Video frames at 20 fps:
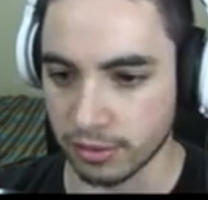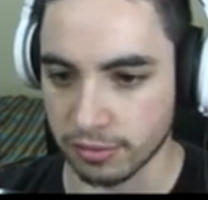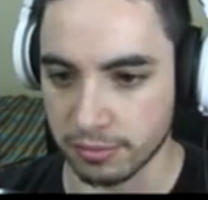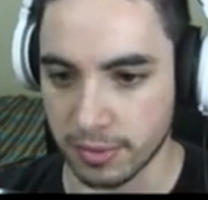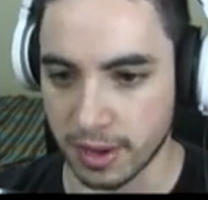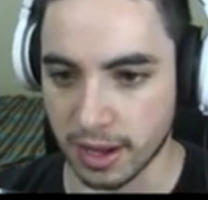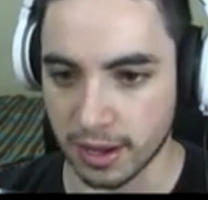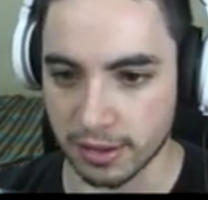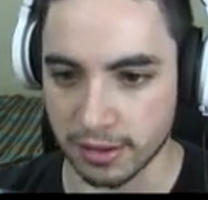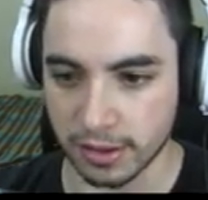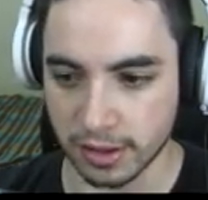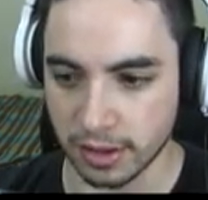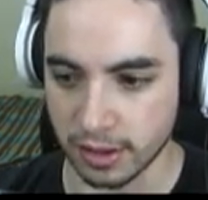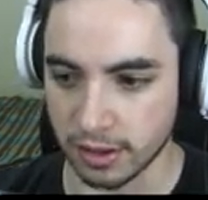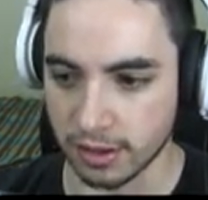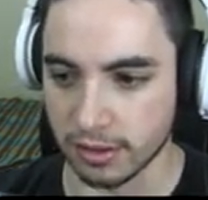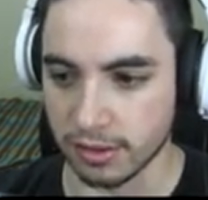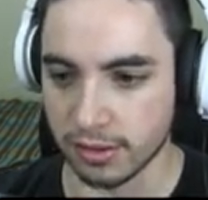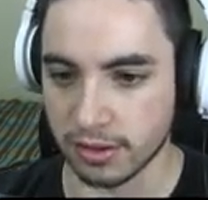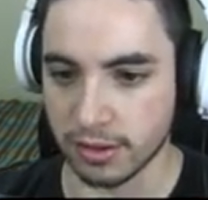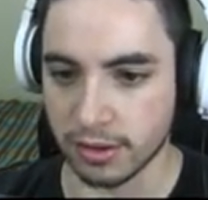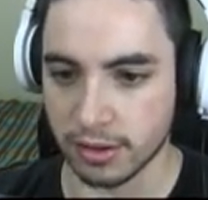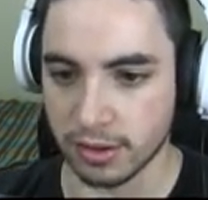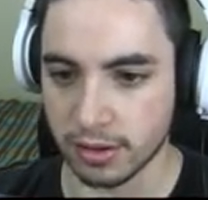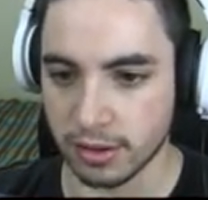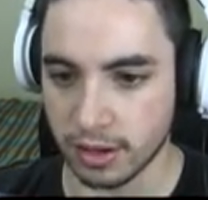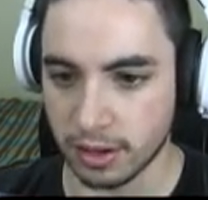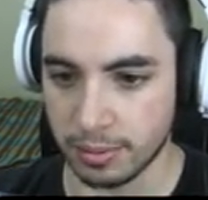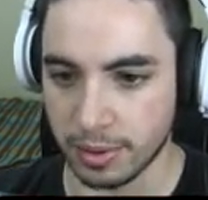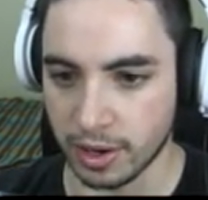those meds because
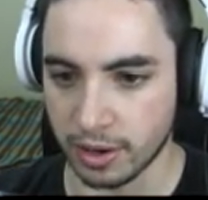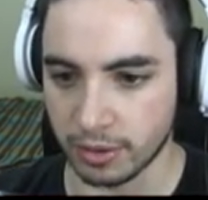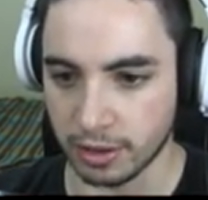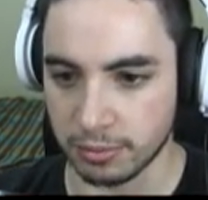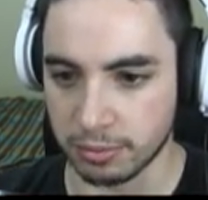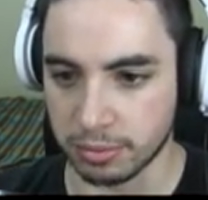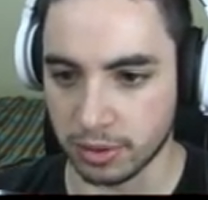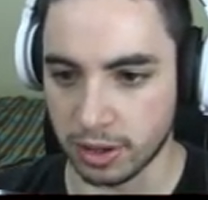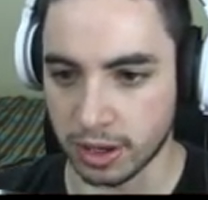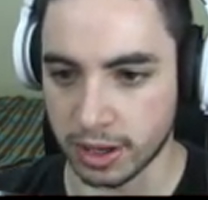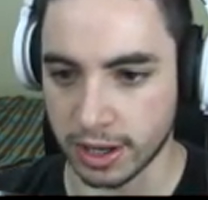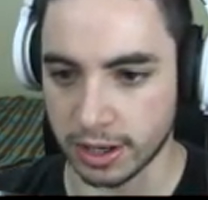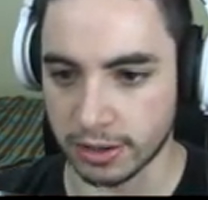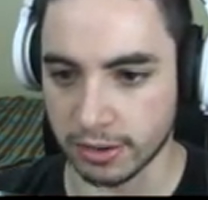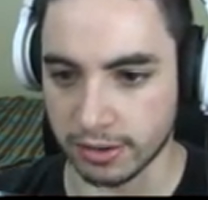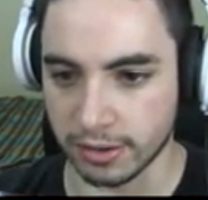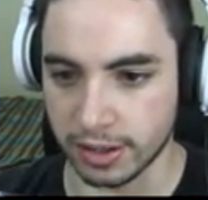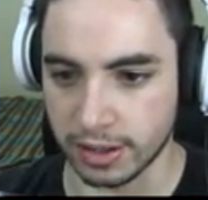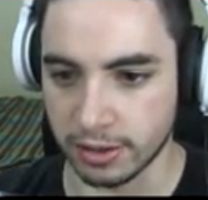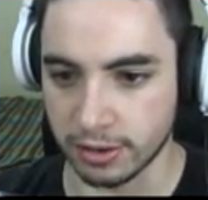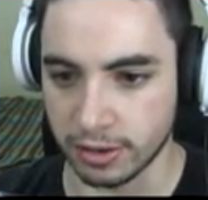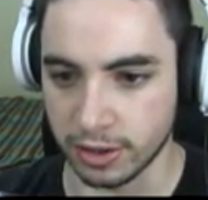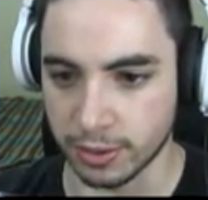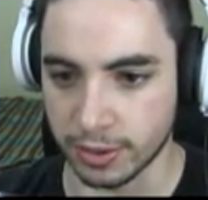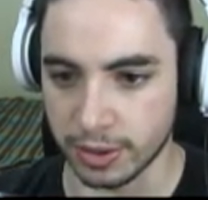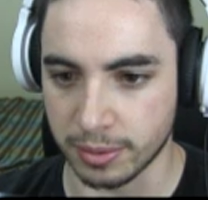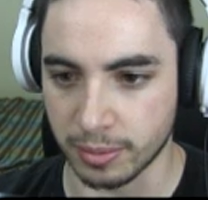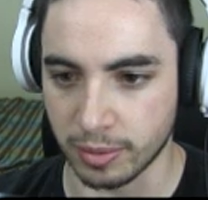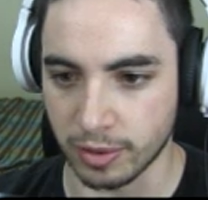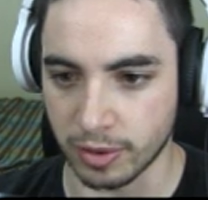apparently blocking doesn't heal you
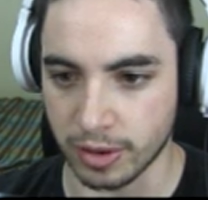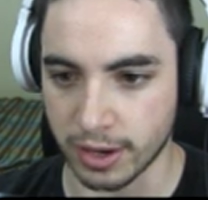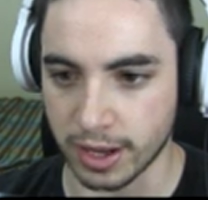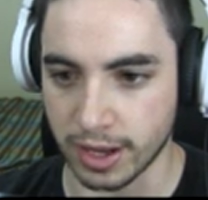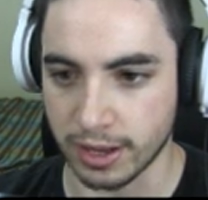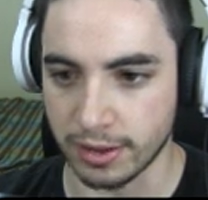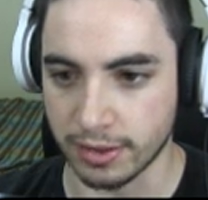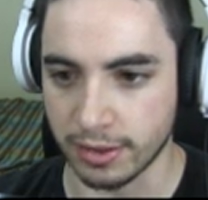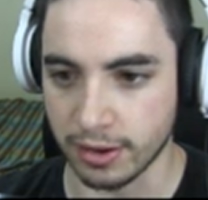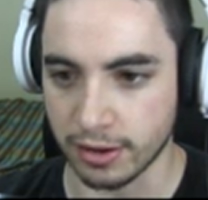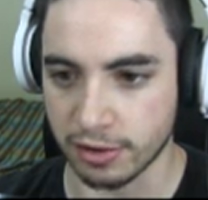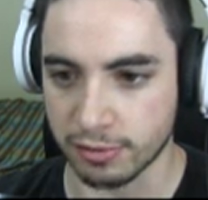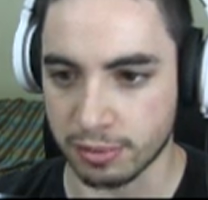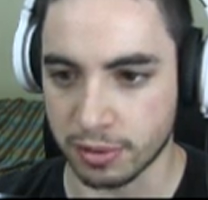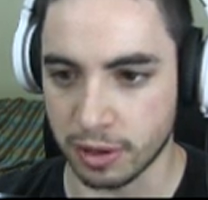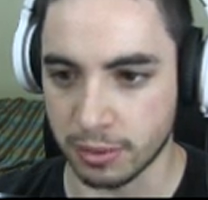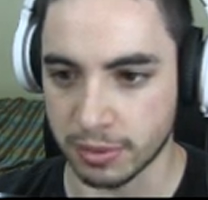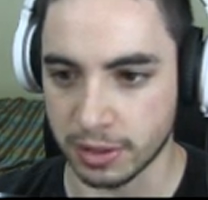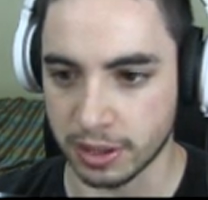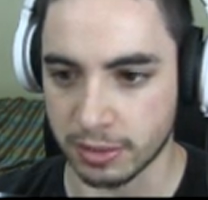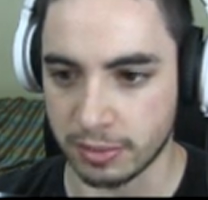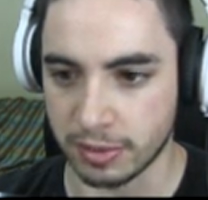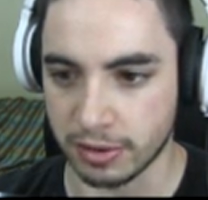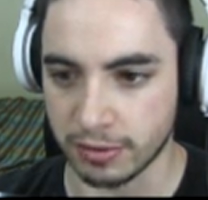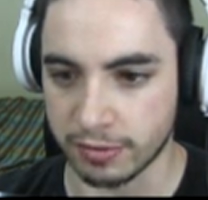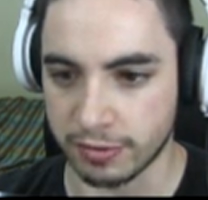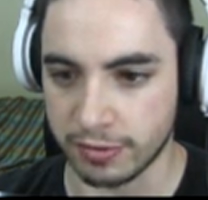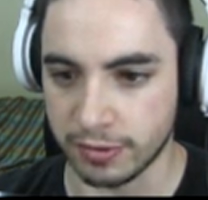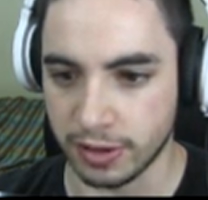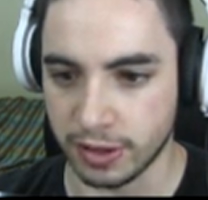anymore. And there's probably going to be a
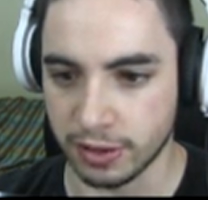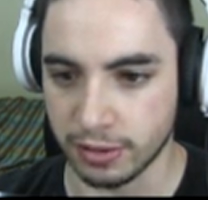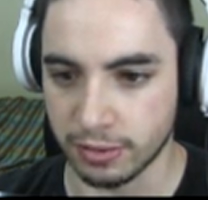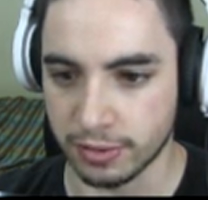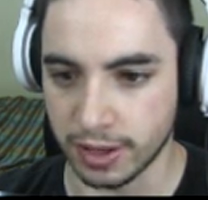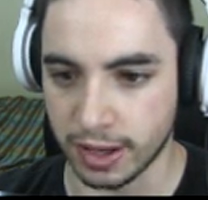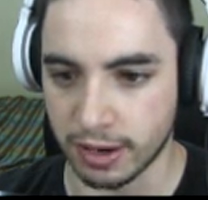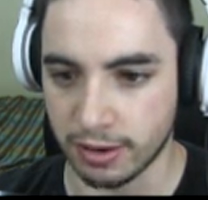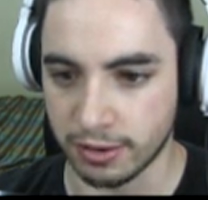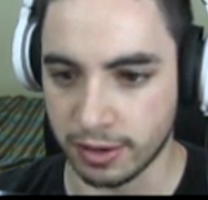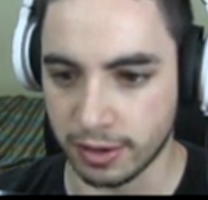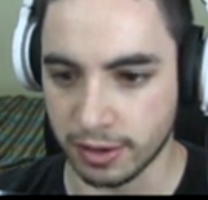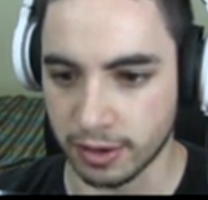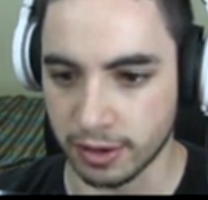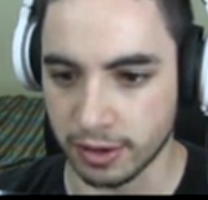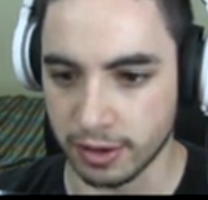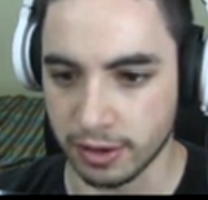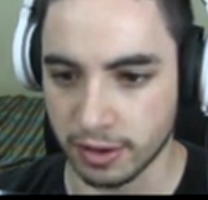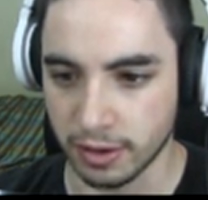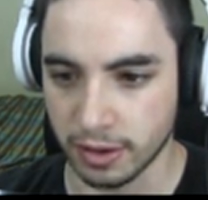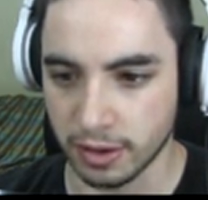few down here.